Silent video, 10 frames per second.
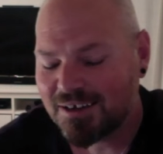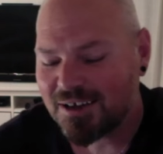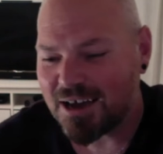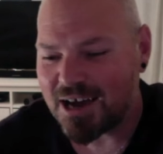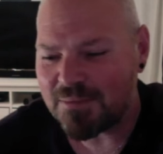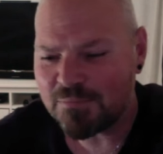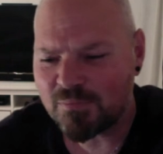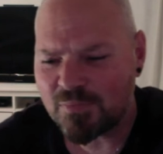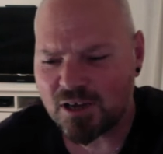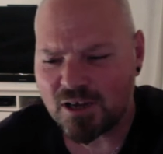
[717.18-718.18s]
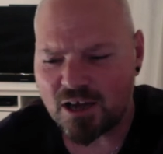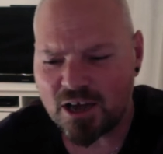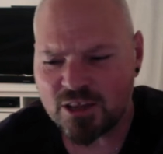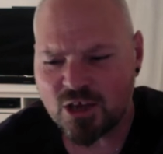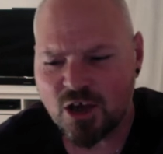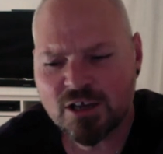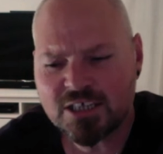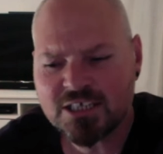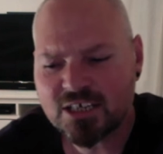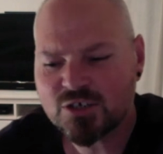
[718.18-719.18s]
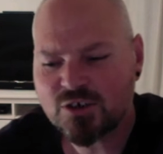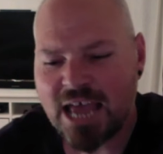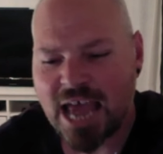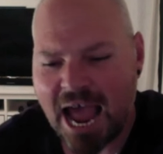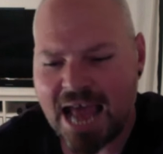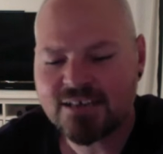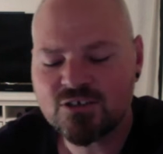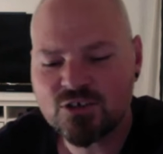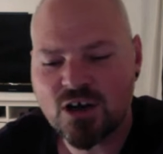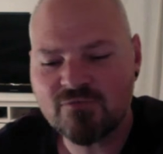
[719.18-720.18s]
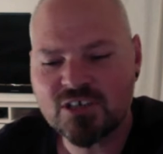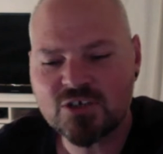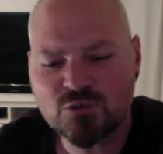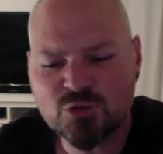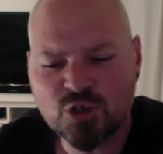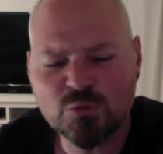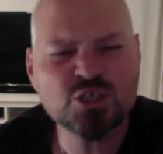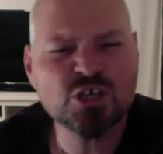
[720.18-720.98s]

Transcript: Um, and the architecture I hadn't dived into too much.